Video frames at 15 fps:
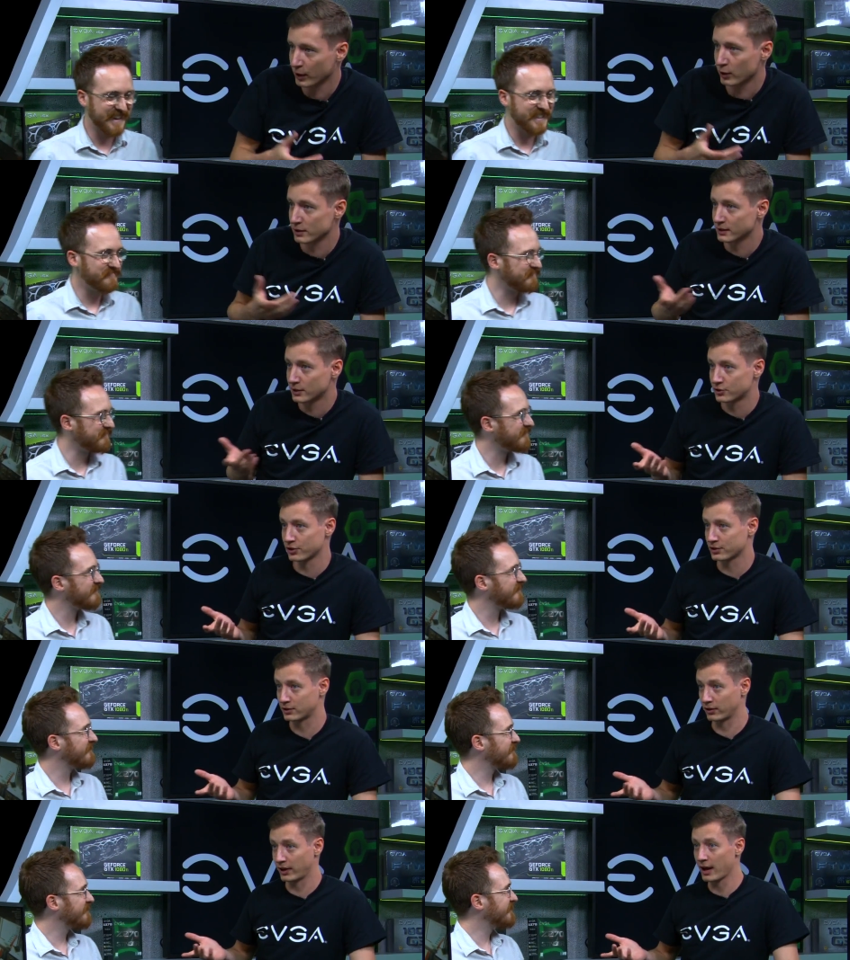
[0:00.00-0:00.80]
Speaker 1: because it
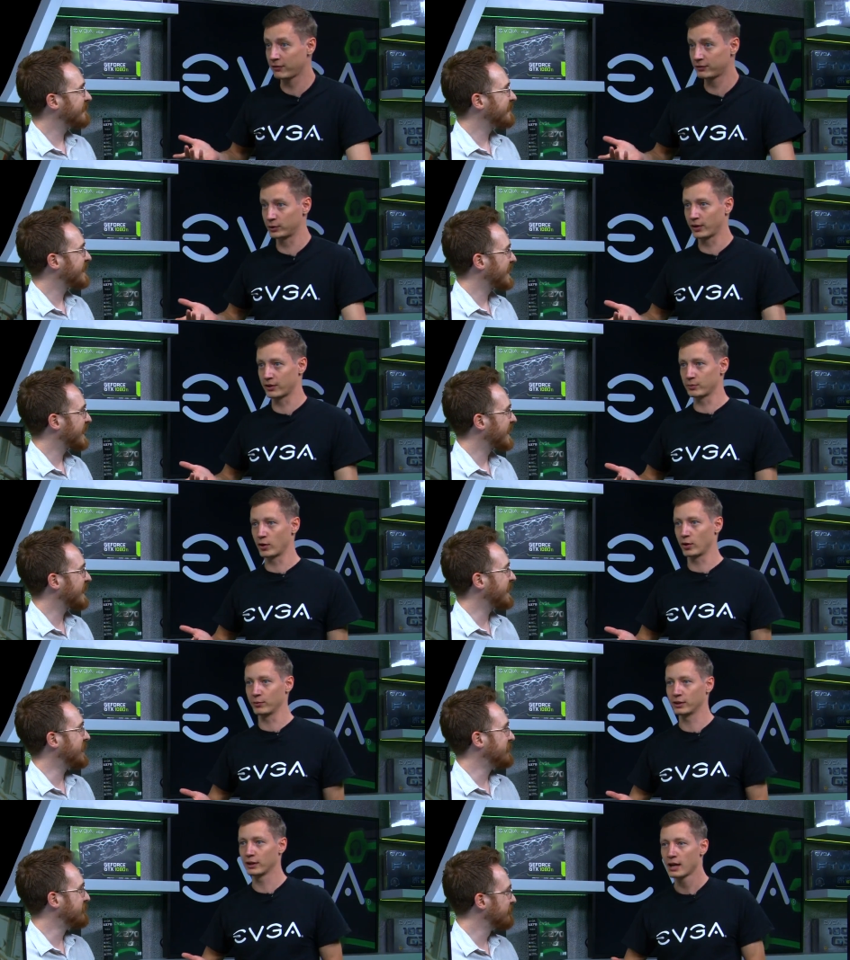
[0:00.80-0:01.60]
just don't have to at the
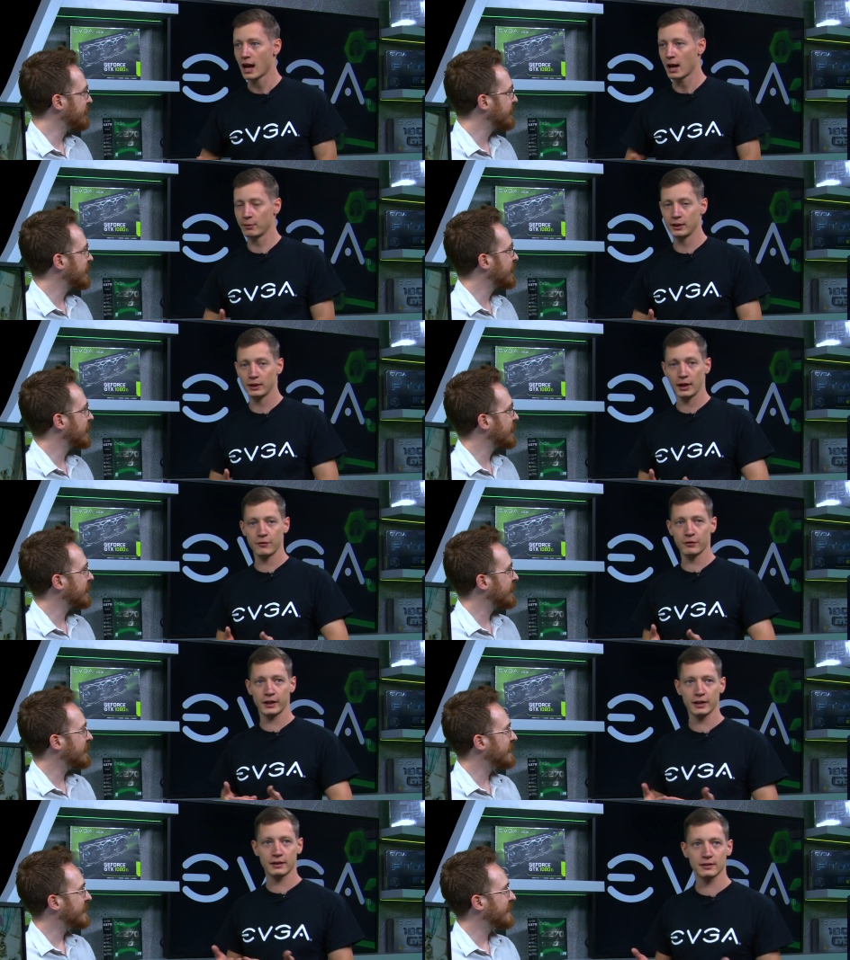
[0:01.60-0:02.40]
moment yeah. i mean if
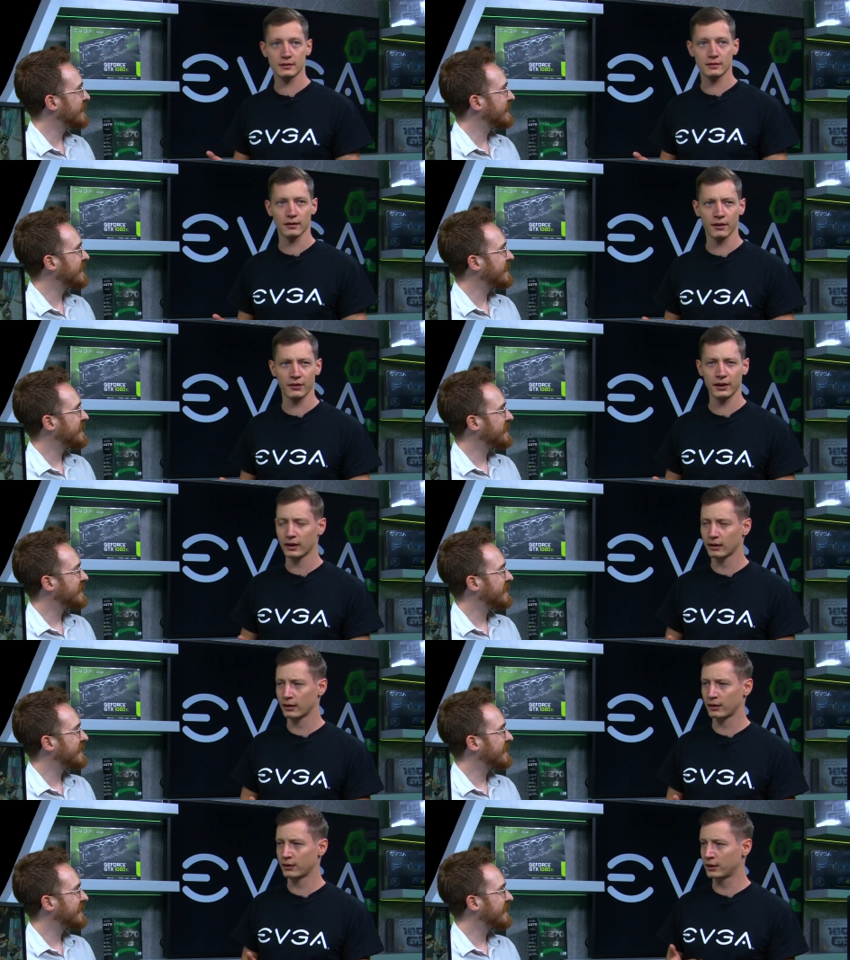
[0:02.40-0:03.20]
it hits i
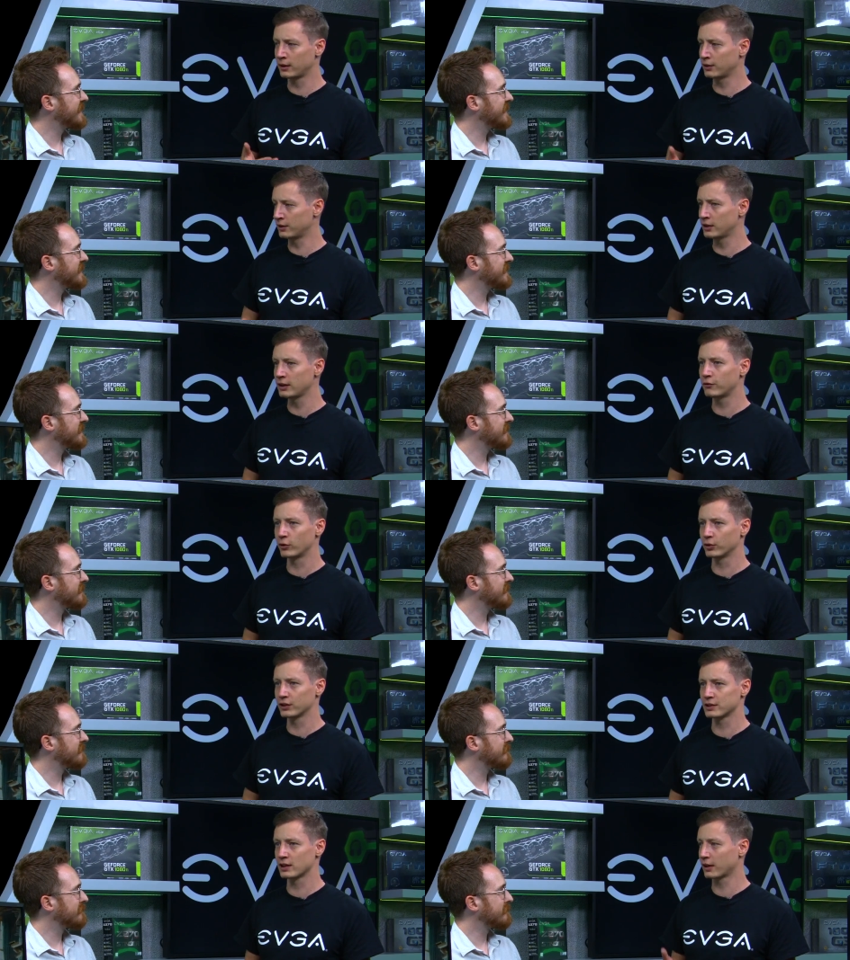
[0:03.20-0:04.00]
think the the
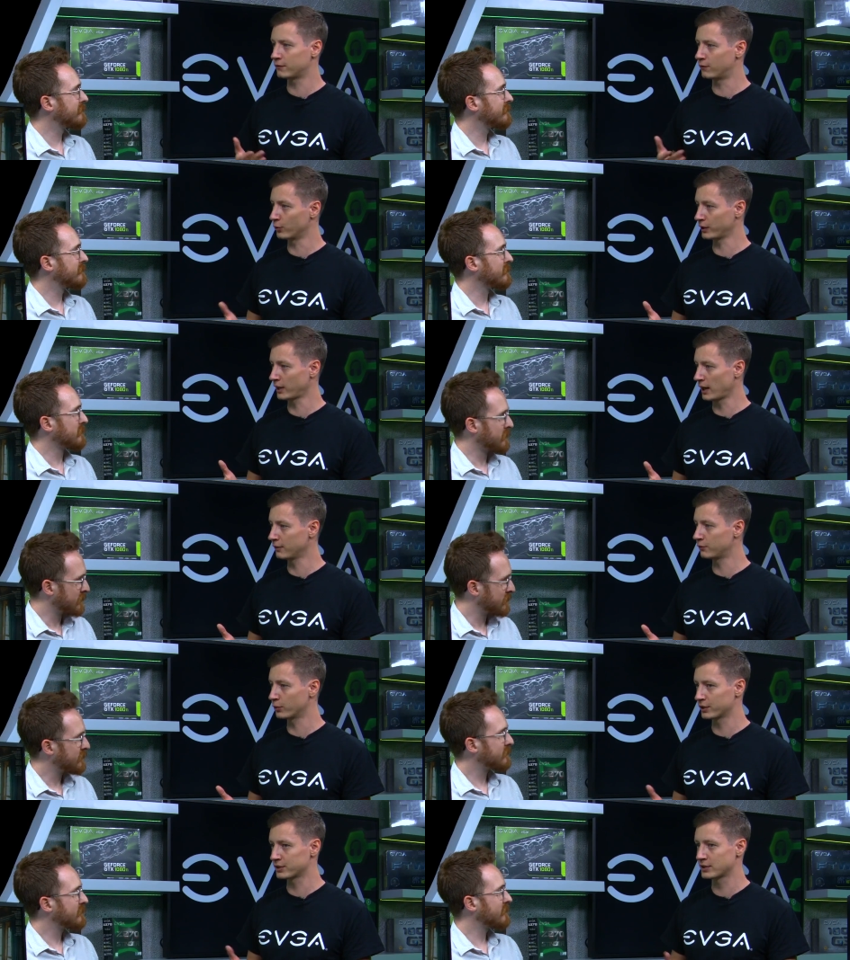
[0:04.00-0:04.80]
default is like 48
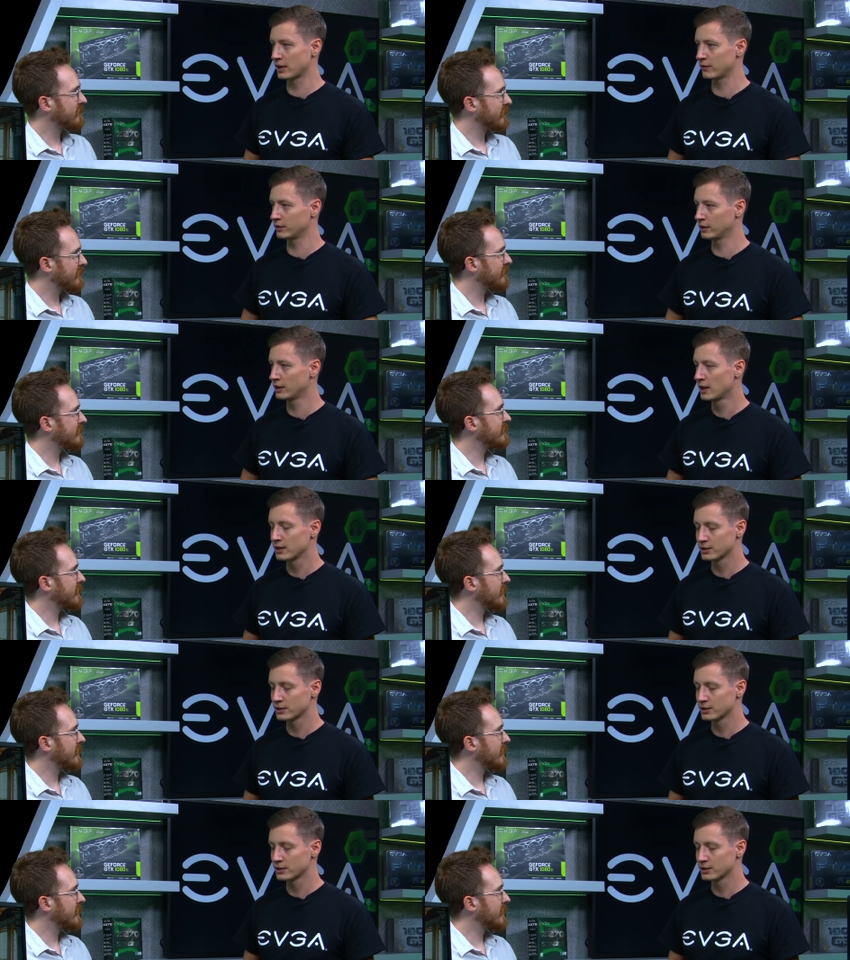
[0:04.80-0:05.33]
47